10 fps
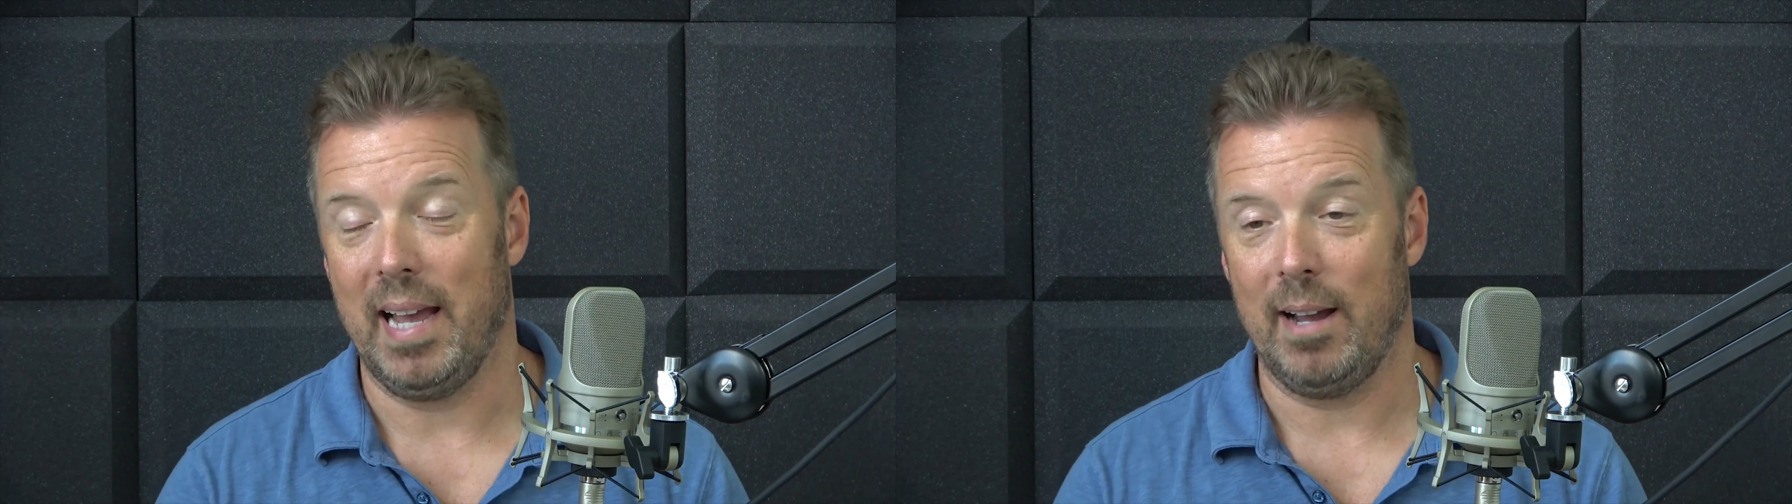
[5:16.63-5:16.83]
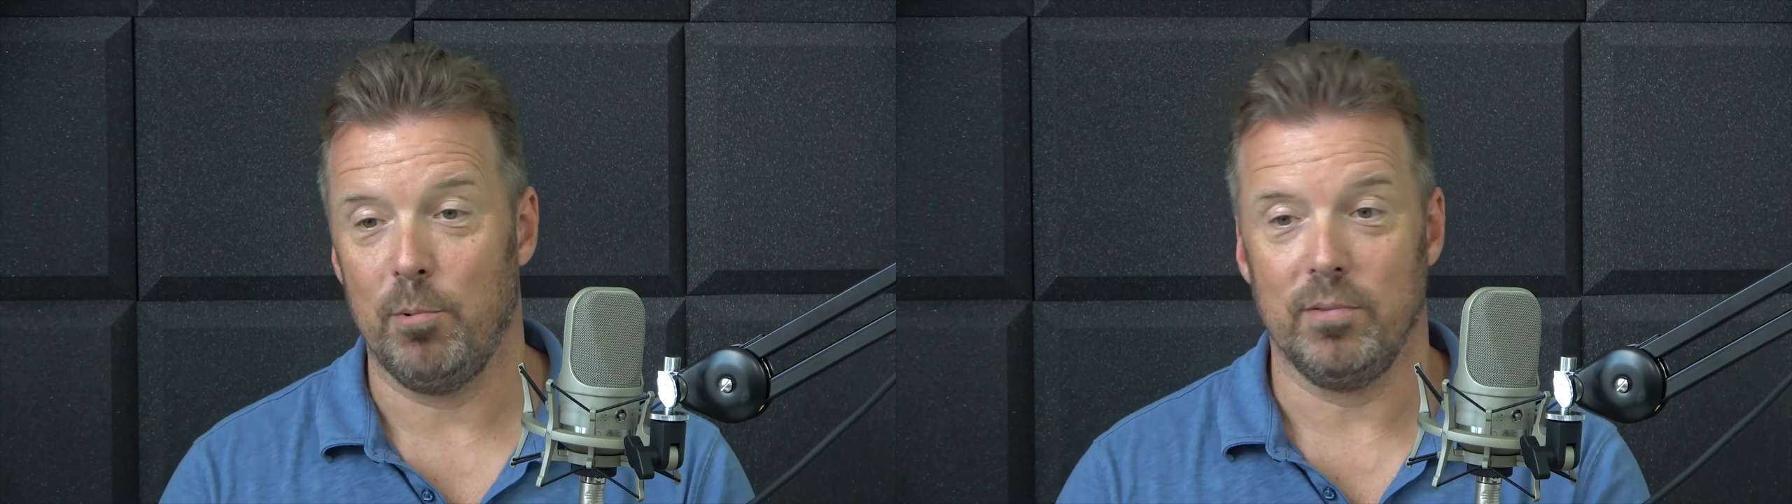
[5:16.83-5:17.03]

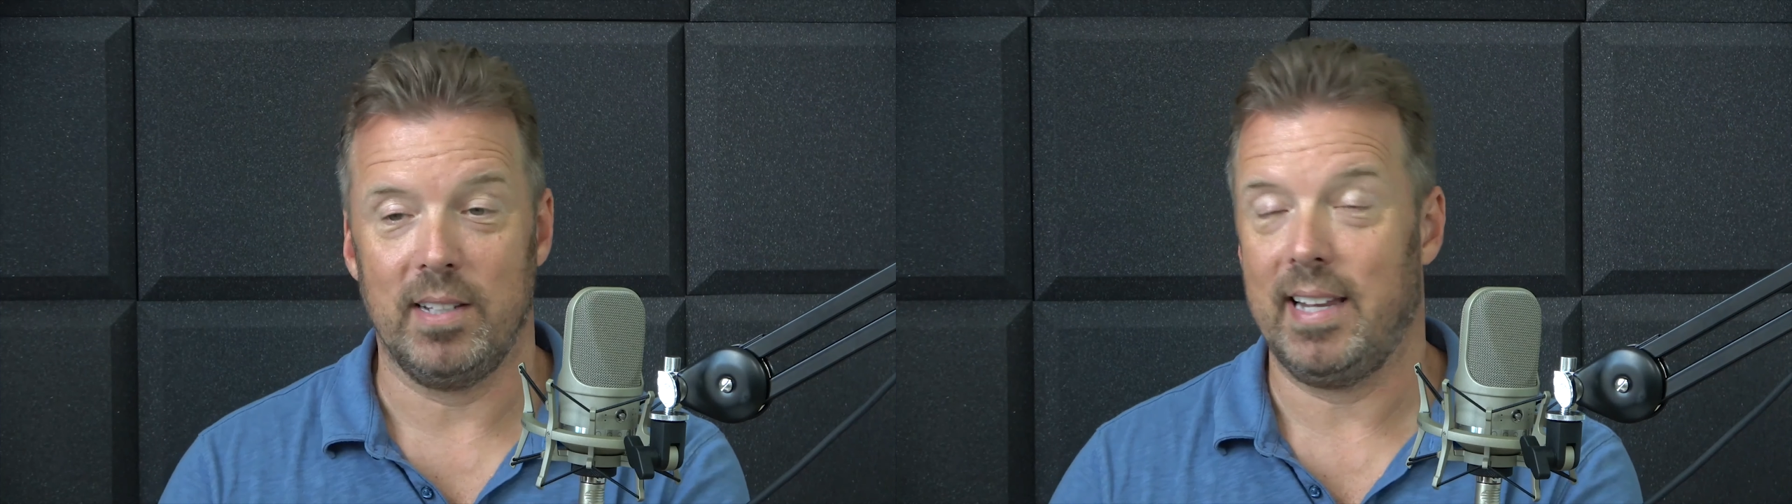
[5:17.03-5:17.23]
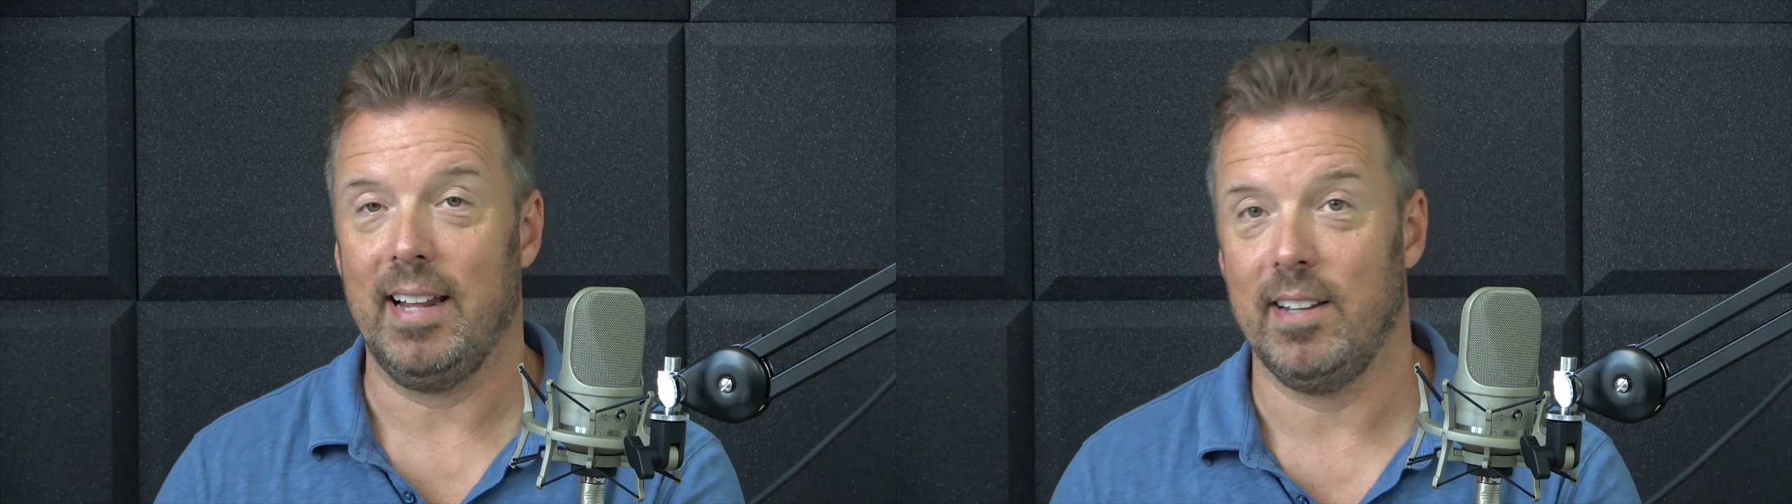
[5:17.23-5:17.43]
I would,
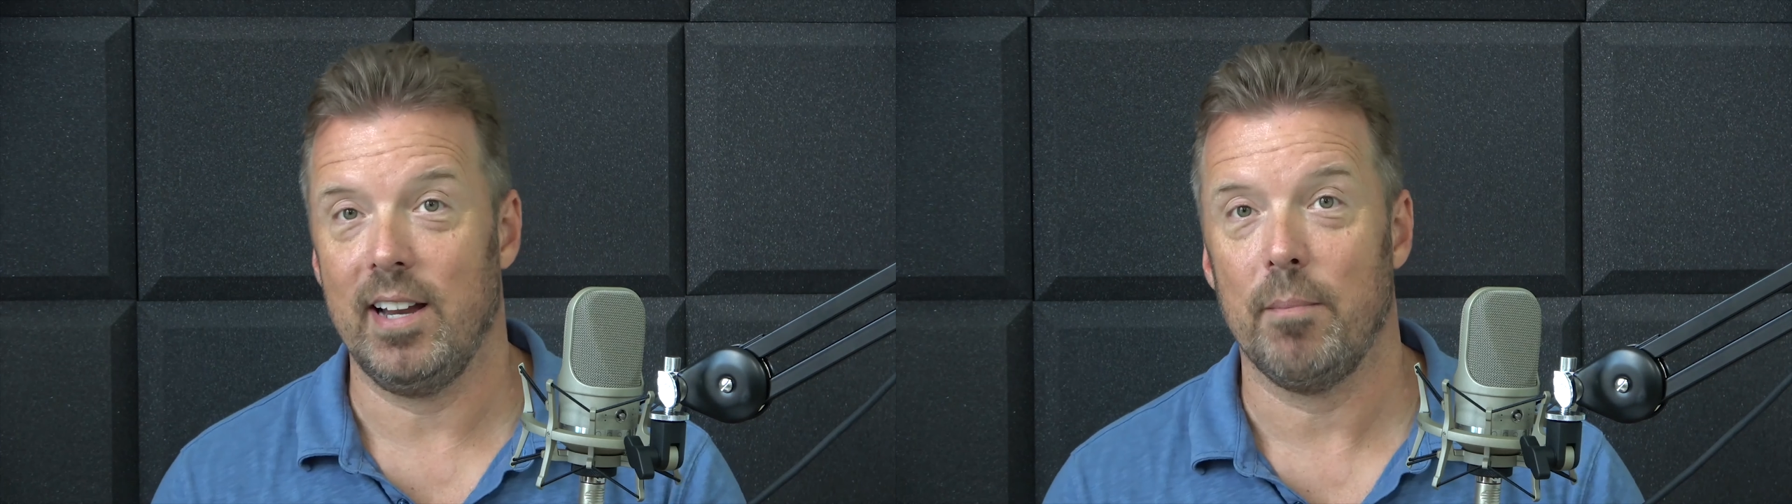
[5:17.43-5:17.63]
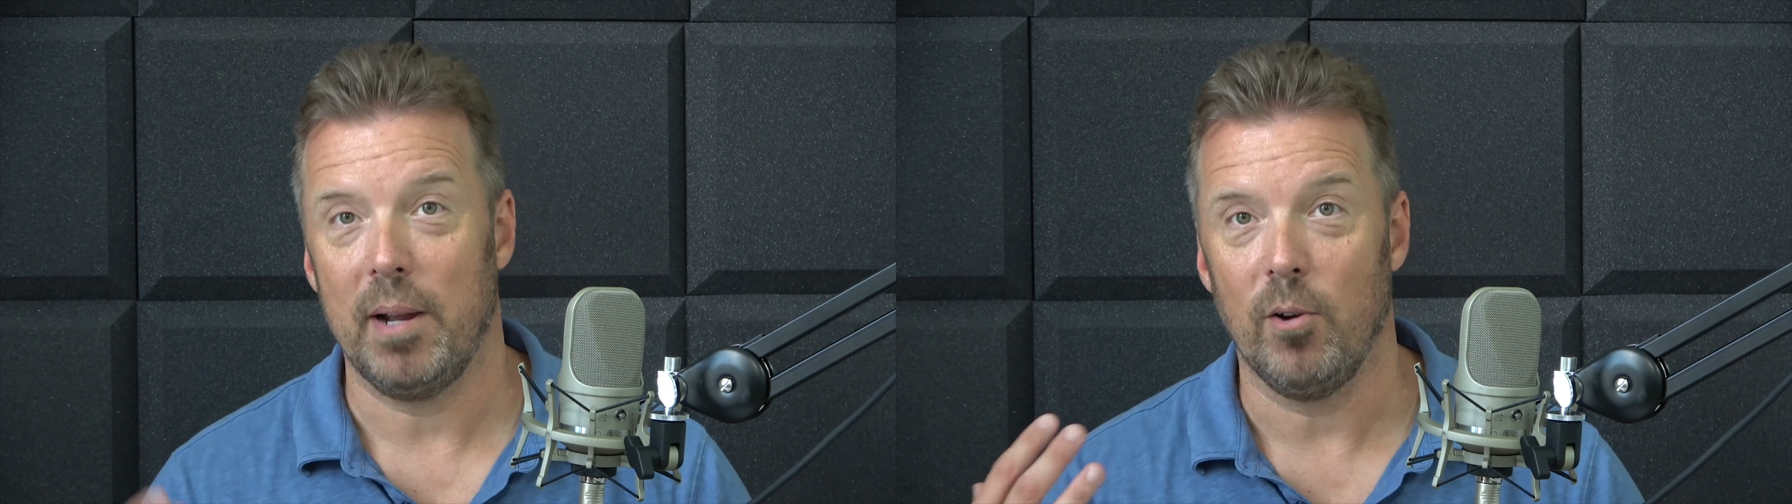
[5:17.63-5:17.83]
again
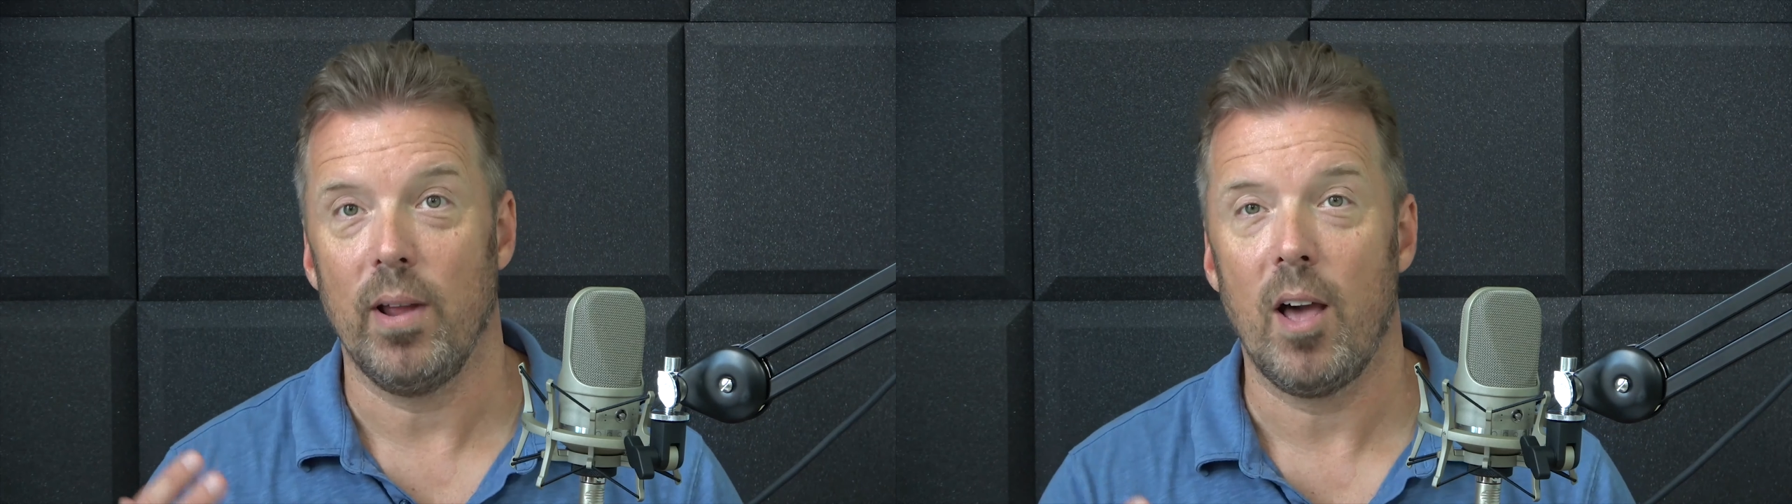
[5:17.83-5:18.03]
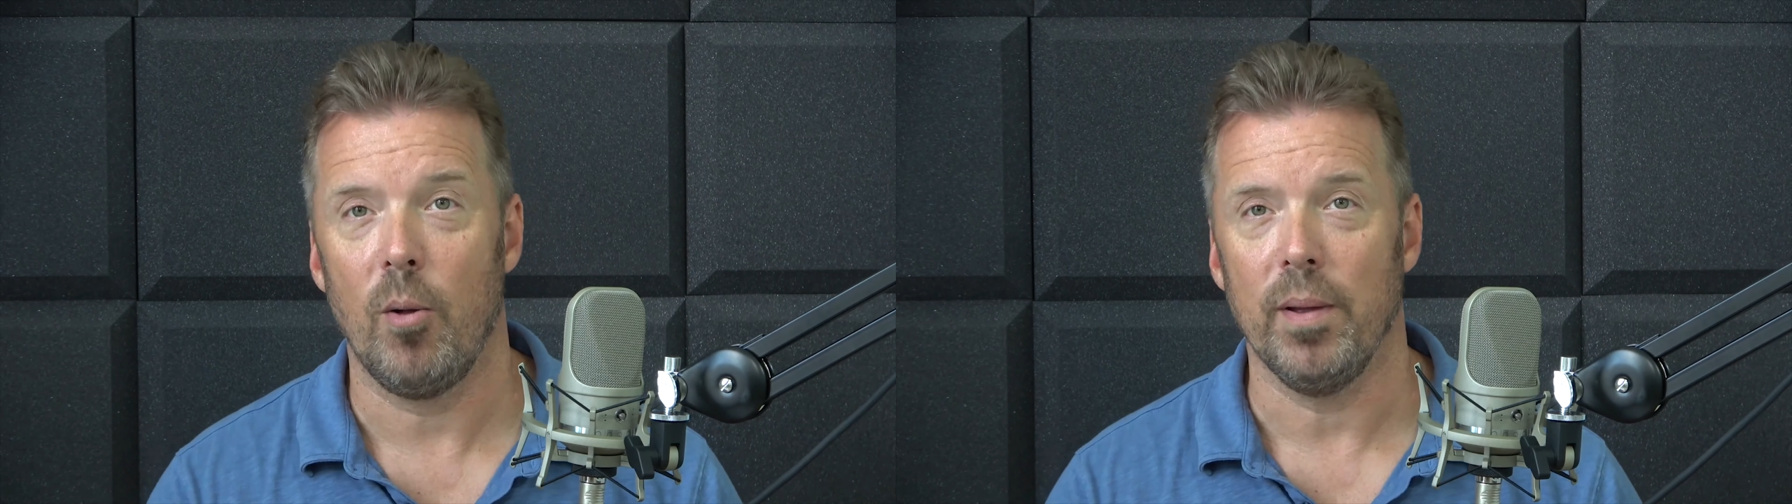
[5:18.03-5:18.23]
didn't have my own
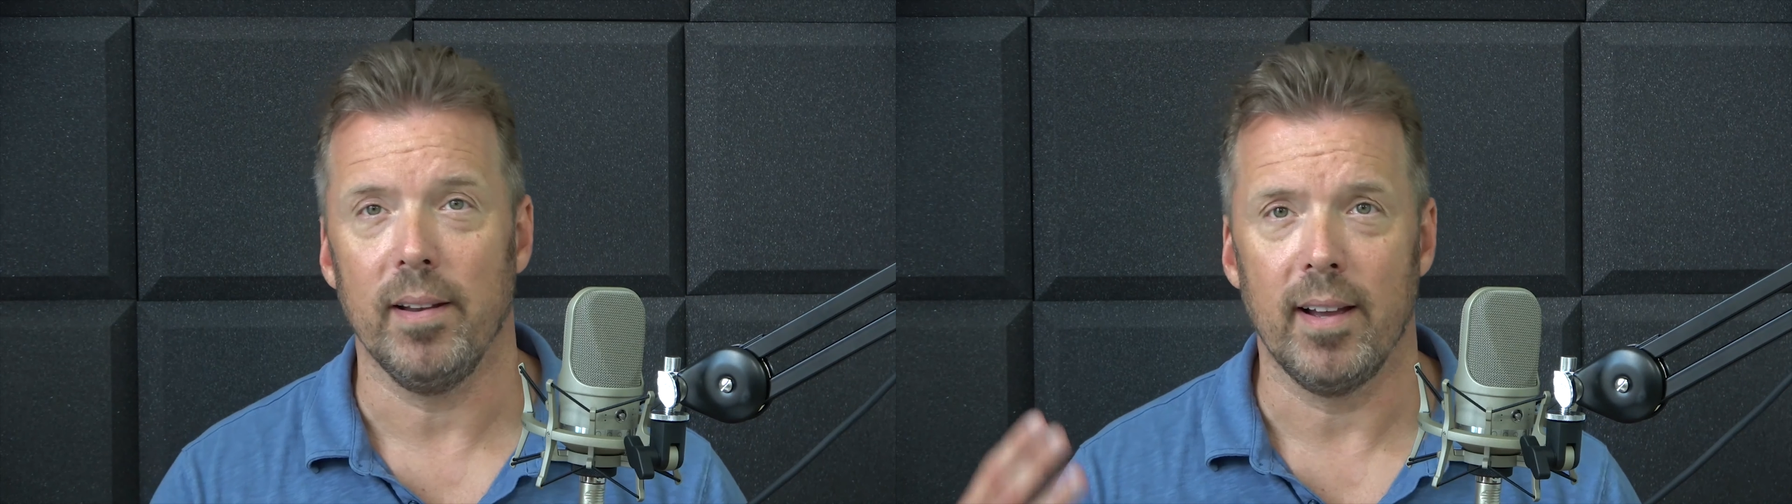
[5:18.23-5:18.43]
helmet.